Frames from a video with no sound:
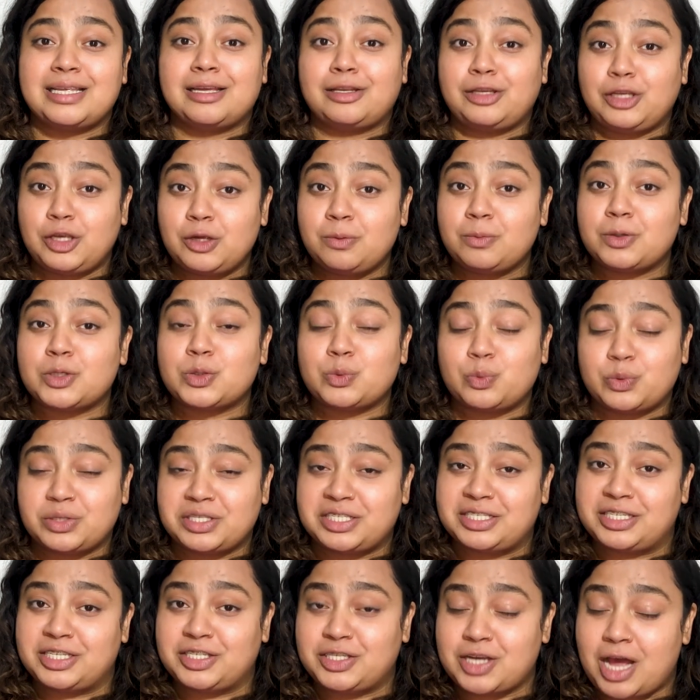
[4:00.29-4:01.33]
then you must
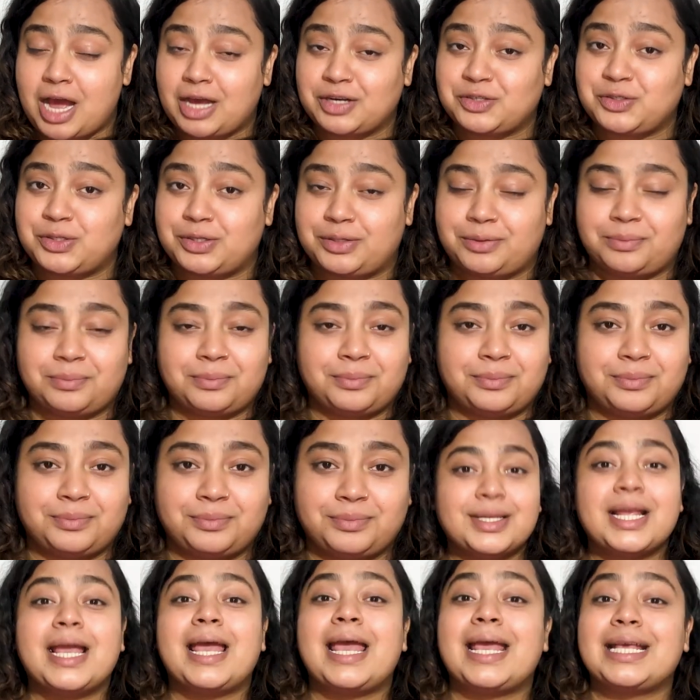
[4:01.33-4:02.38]
visit a doctor.
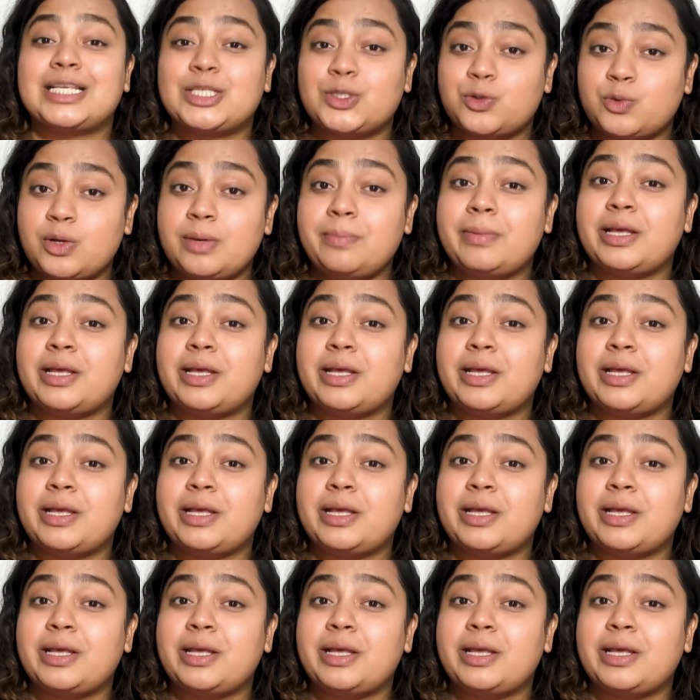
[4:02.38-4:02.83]
Extreme